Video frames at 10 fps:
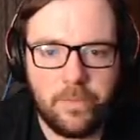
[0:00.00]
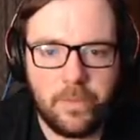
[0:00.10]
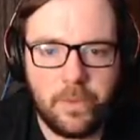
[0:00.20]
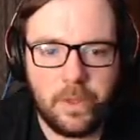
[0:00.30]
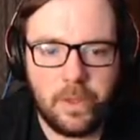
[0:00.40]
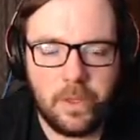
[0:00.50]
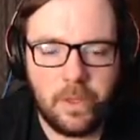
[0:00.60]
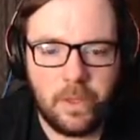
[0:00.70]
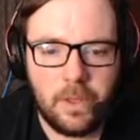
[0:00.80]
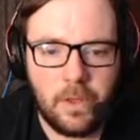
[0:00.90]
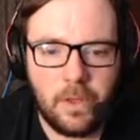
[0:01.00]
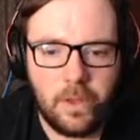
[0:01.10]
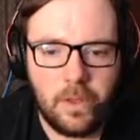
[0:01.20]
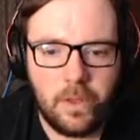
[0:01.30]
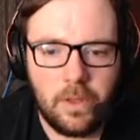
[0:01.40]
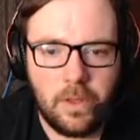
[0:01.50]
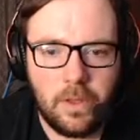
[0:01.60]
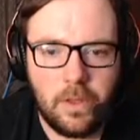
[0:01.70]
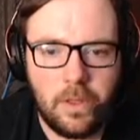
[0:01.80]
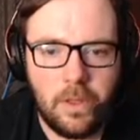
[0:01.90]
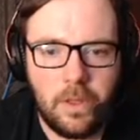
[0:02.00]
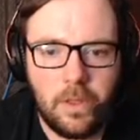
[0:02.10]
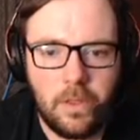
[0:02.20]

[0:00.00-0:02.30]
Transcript: [no speech]